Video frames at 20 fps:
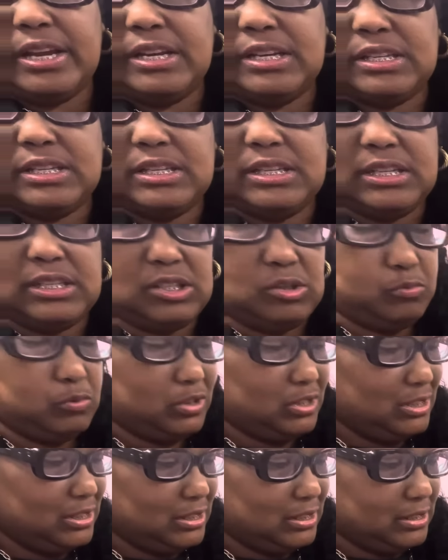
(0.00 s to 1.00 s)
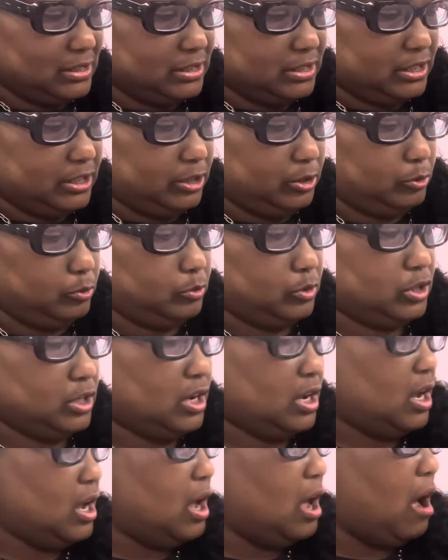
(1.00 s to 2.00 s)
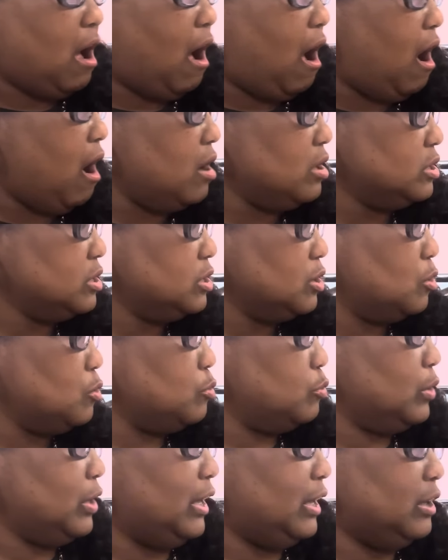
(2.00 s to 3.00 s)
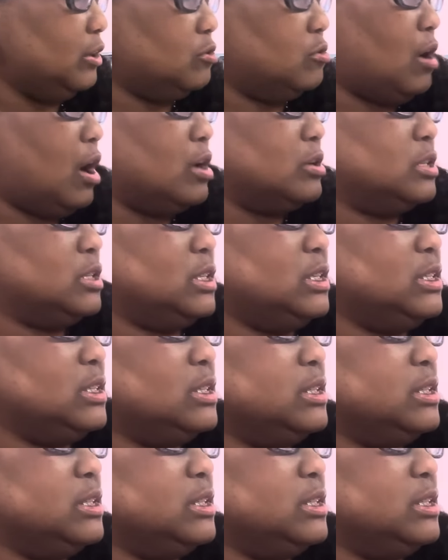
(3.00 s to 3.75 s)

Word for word: is this one. This is cute. Also ran across these